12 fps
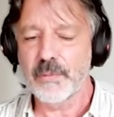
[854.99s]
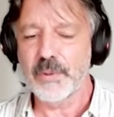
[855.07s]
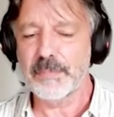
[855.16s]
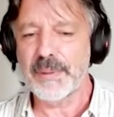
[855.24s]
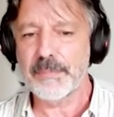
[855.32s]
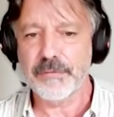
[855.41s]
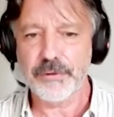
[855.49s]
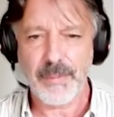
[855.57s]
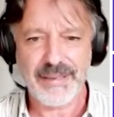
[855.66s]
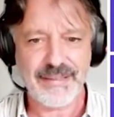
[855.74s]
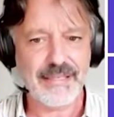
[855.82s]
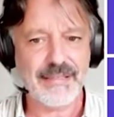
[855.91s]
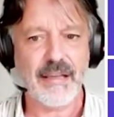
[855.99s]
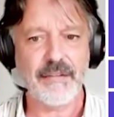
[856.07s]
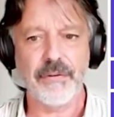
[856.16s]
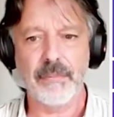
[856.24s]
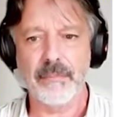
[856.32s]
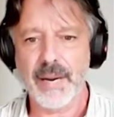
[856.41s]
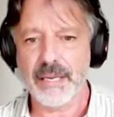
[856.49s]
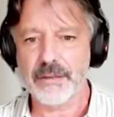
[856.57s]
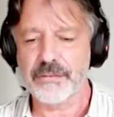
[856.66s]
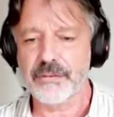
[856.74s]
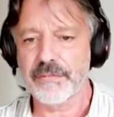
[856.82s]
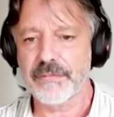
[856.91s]
with people from ASISA, from
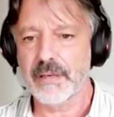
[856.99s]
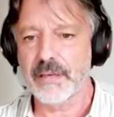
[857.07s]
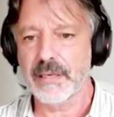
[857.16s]
Microsoft